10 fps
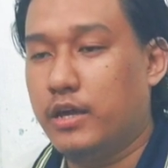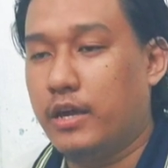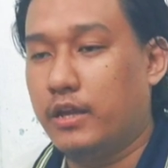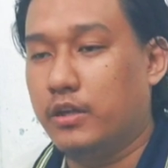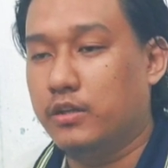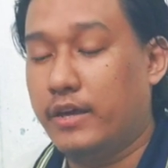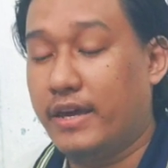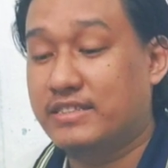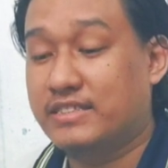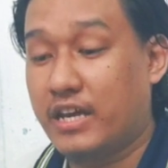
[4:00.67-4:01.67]
and
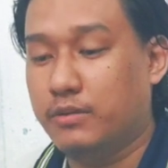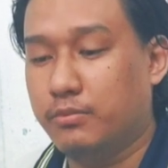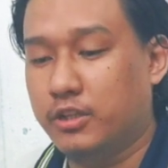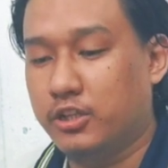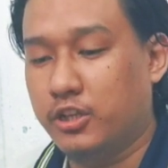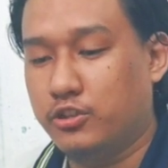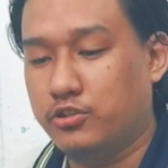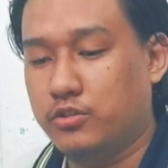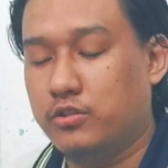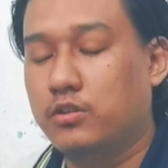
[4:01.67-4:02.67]
excitable in
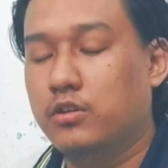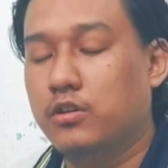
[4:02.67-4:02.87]
nature.